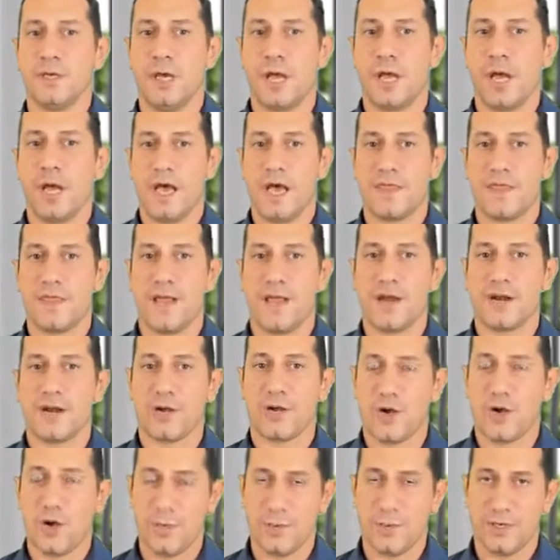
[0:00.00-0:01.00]
they are
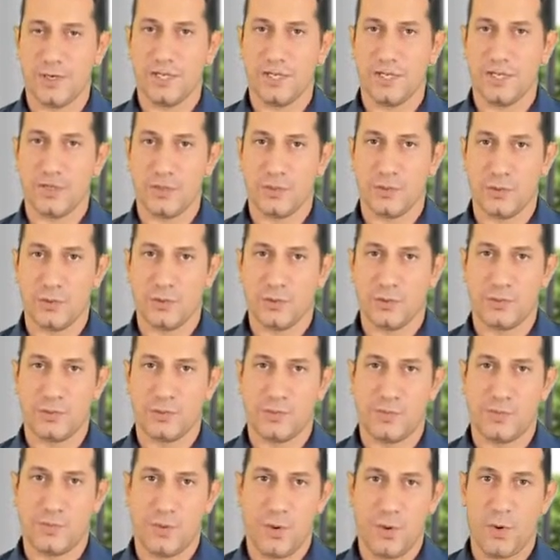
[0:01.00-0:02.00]
commonly used
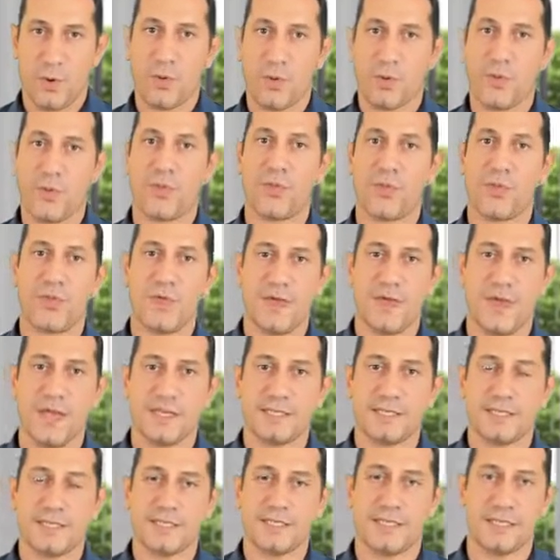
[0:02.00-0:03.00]
both as
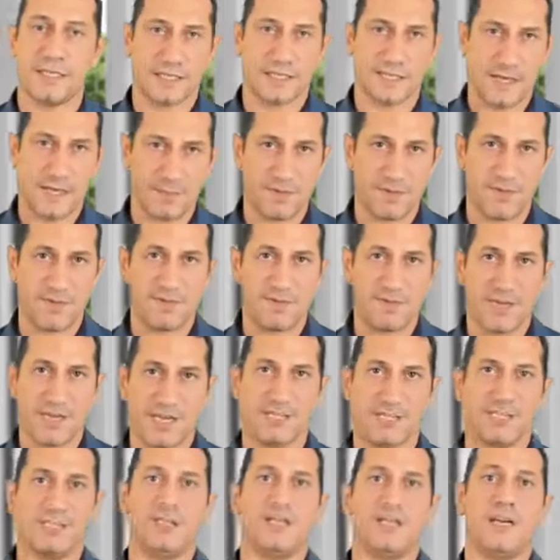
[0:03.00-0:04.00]
a descriptive
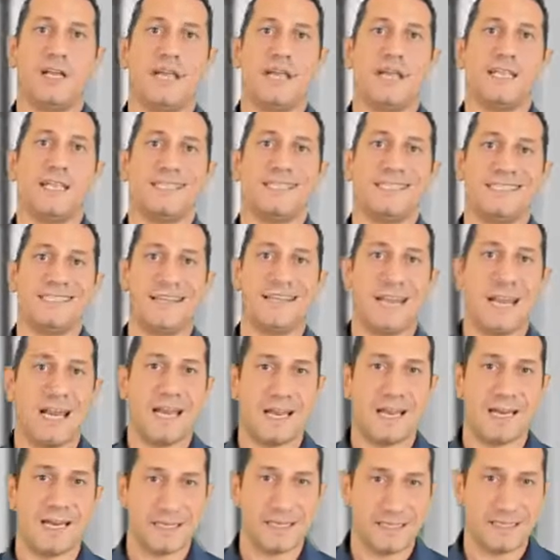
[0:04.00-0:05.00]
measure and as an
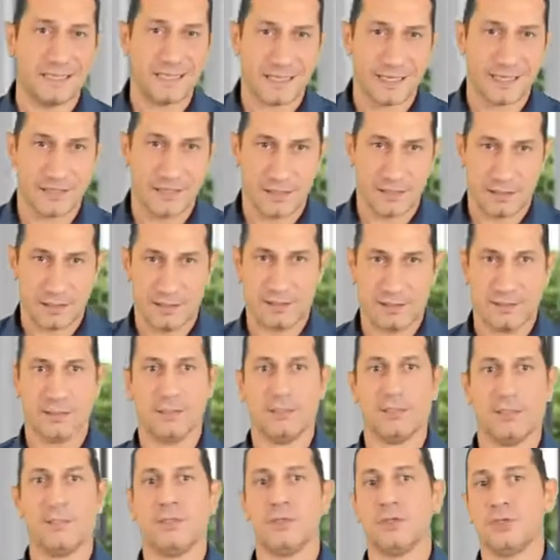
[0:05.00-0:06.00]
analytical
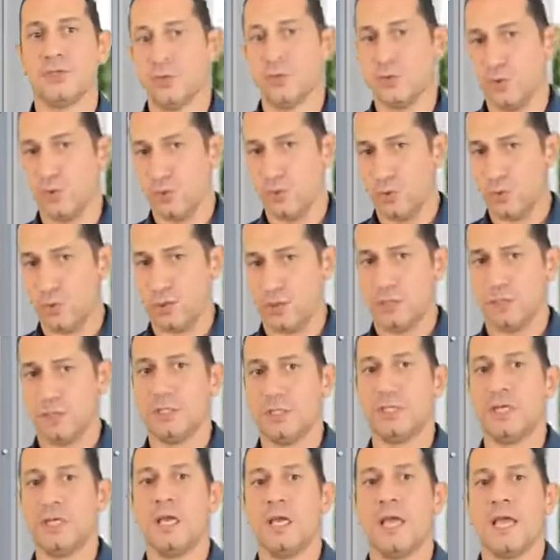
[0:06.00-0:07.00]
tools.
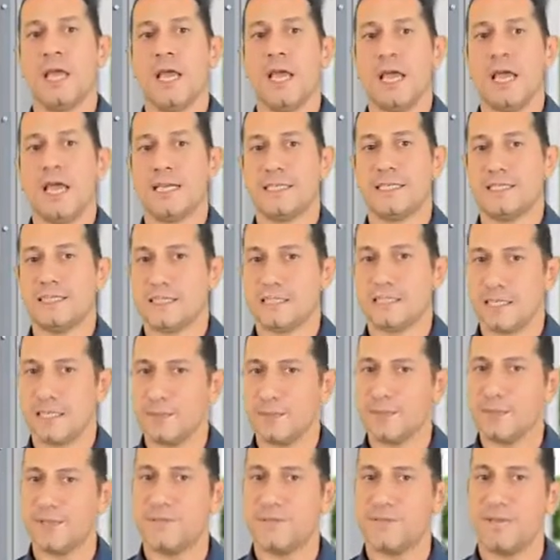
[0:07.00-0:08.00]
As
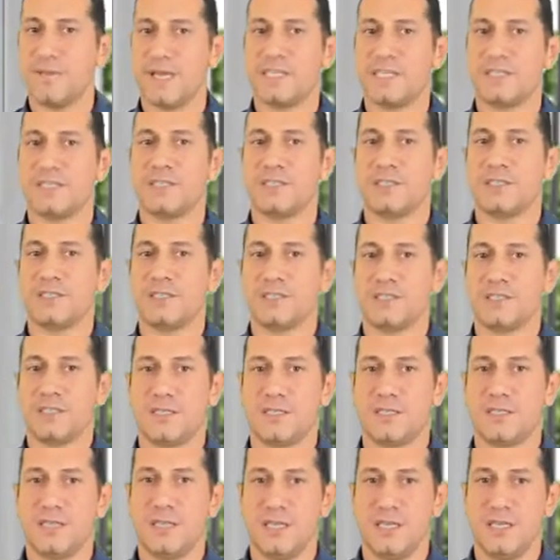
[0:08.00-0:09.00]
descriptive measures,
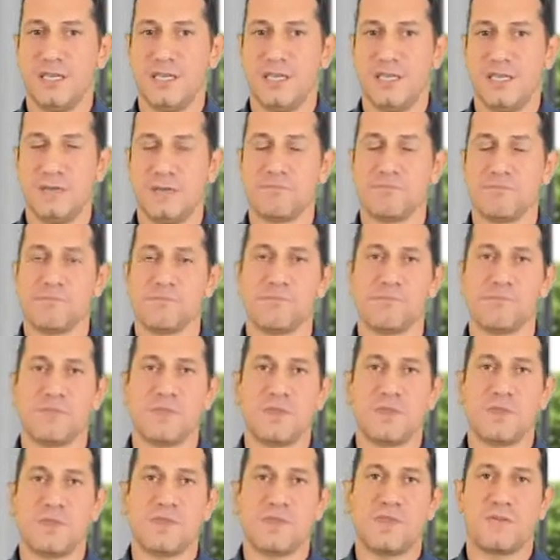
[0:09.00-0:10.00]

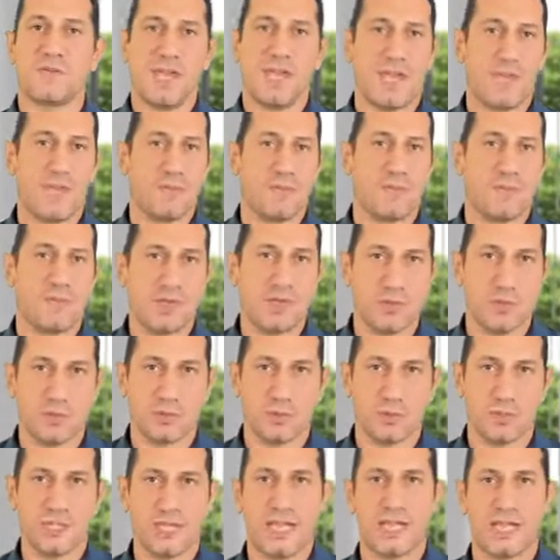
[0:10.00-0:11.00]
they can be
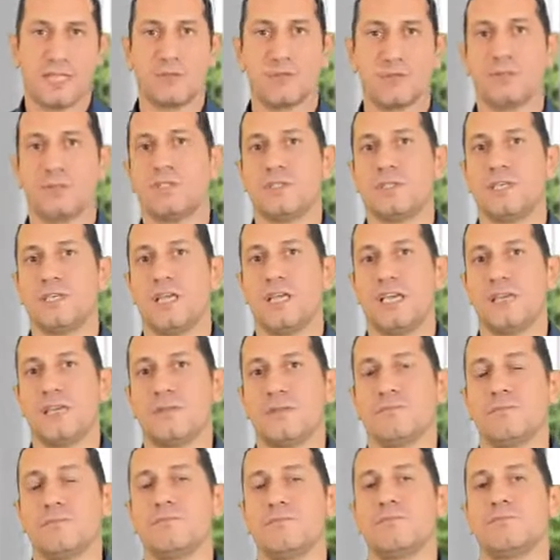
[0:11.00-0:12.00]
used like to say
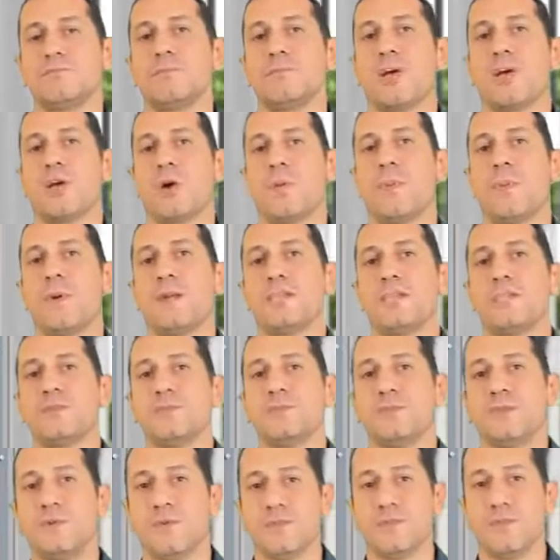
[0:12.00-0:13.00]
a comparison
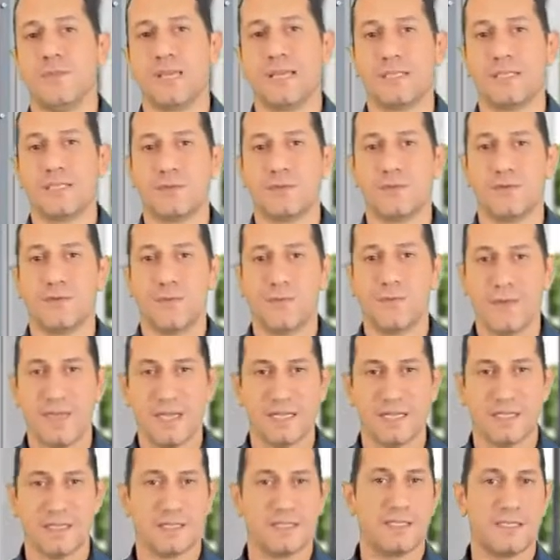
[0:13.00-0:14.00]
between male to
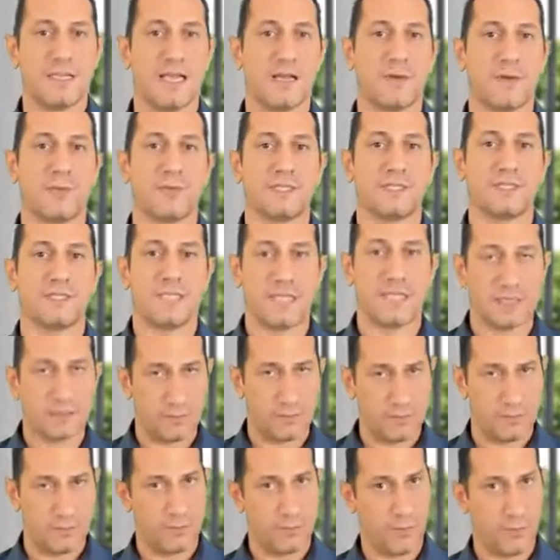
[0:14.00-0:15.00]
females, like we said
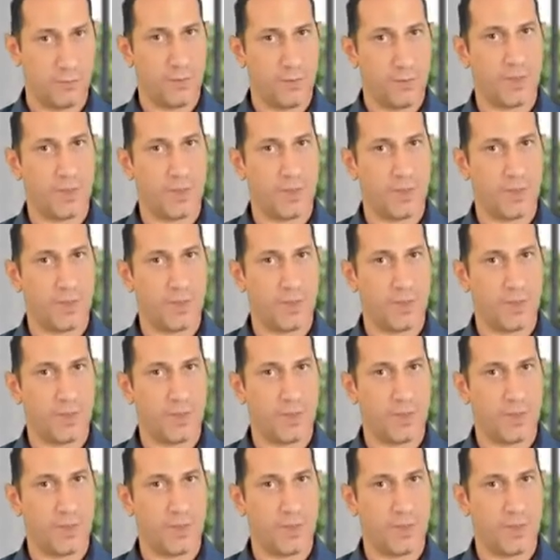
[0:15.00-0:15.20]
with the